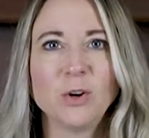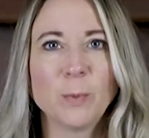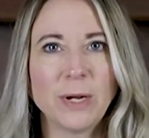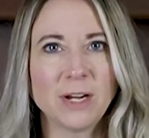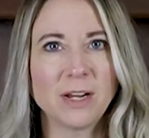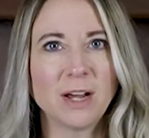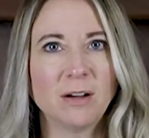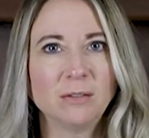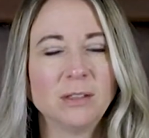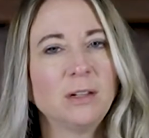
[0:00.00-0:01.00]
your bank
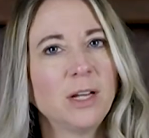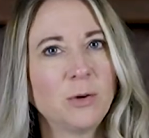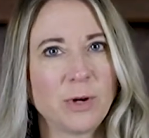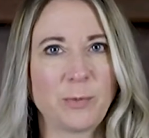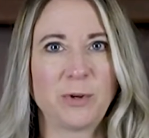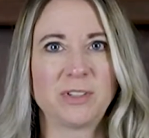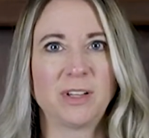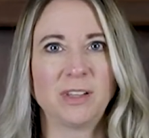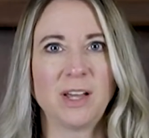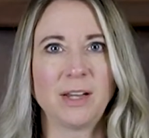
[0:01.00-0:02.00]
account in QuickBooks
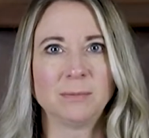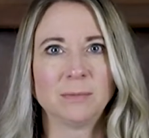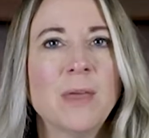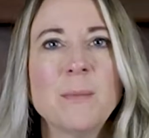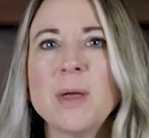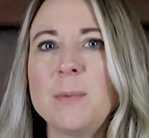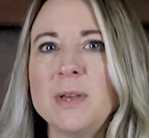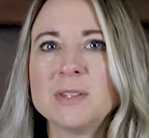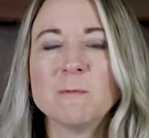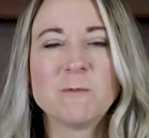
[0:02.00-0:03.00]
Online. That may
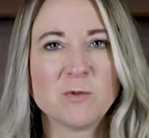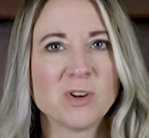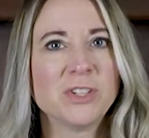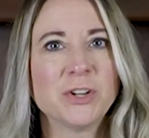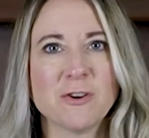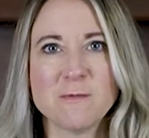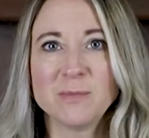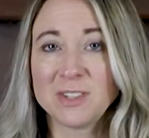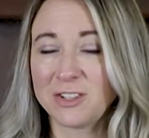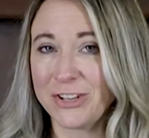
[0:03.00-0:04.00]
be some foreign
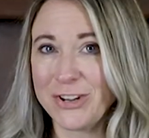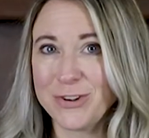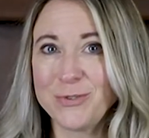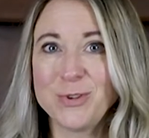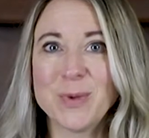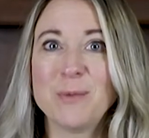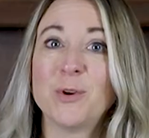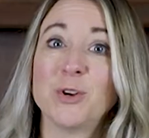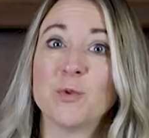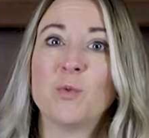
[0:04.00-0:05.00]
terms to you. You may
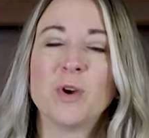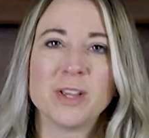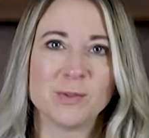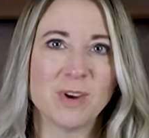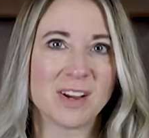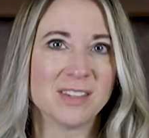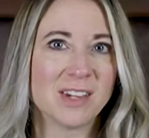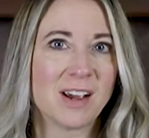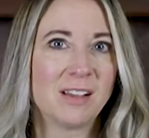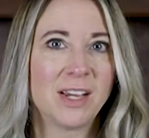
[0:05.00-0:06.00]
wonder, what is
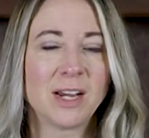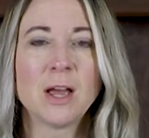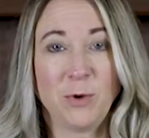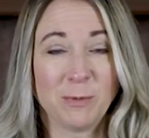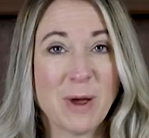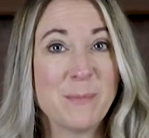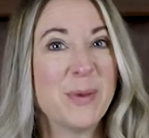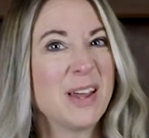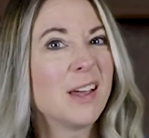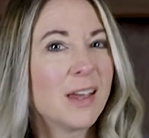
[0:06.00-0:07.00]
reconciling with my
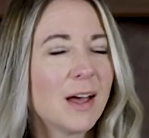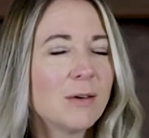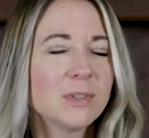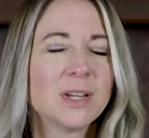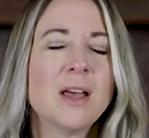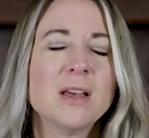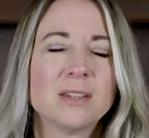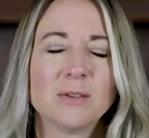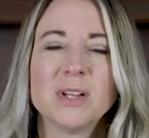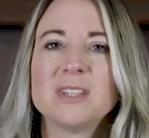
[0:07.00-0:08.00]
bank account?
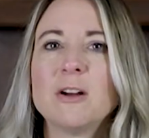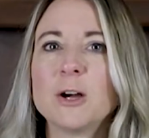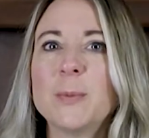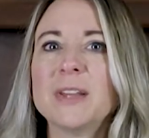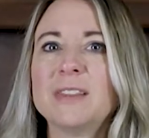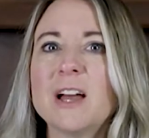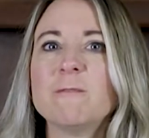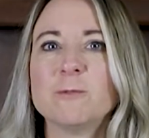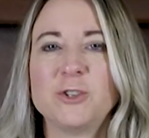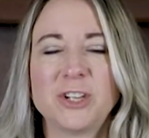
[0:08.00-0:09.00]
So let's talk about
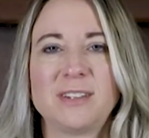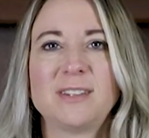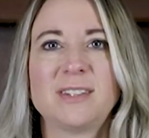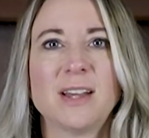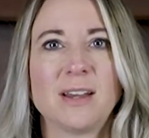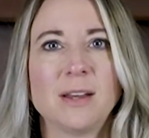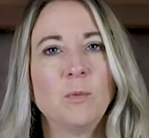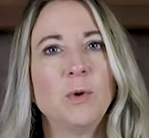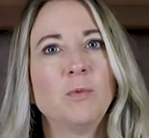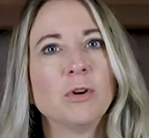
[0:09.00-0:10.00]
that for just a second.
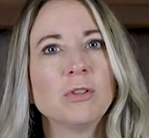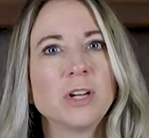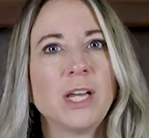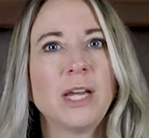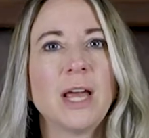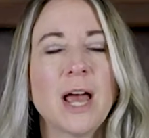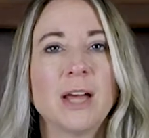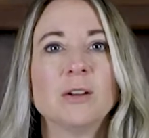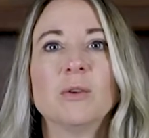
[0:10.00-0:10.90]
When we're looking at